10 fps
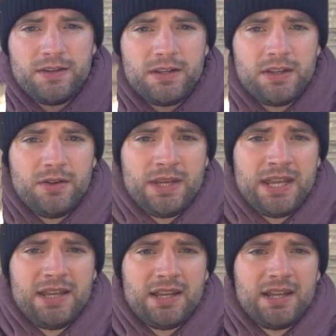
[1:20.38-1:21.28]
you
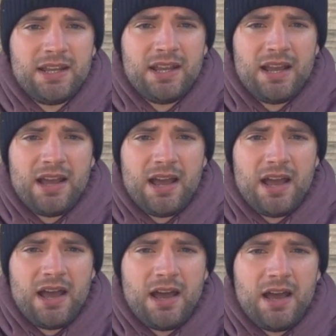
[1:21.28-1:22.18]
need
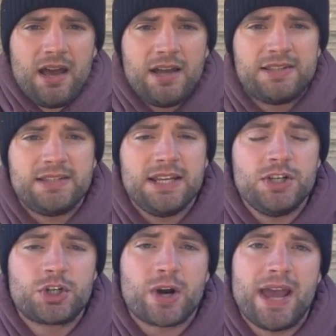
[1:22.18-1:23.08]
a
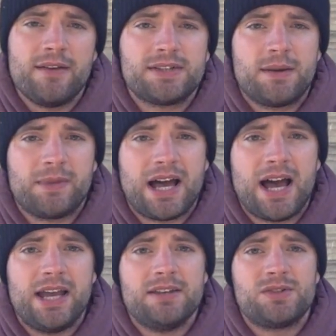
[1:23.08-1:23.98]
seed tray of some
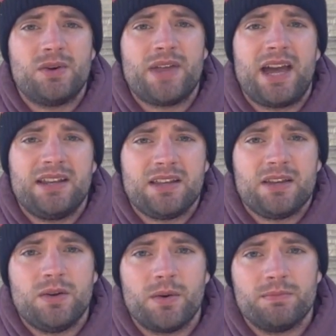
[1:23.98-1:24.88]
kind so that
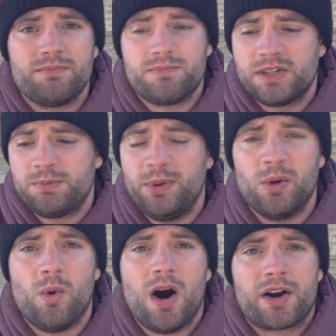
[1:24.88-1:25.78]
you don't
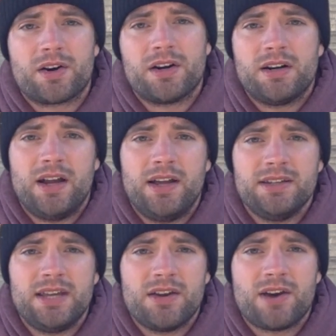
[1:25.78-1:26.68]
spill water
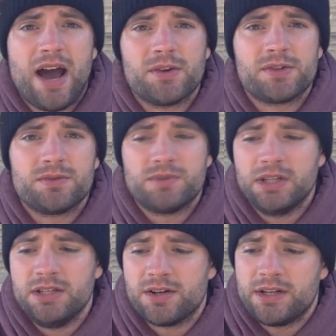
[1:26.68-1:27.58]
and get your house
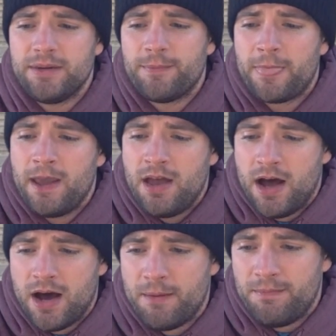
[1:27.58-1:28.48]
really dirty.
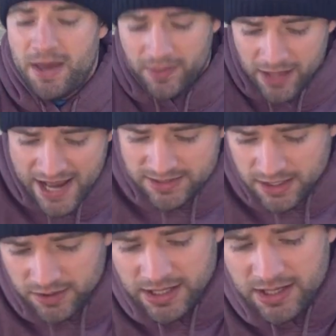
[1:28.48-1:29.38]
And the last
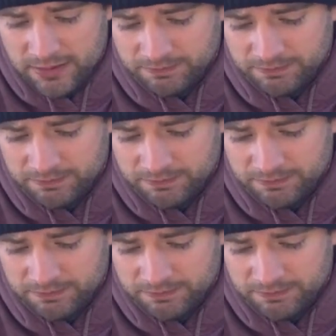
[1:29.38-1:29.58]
thing you need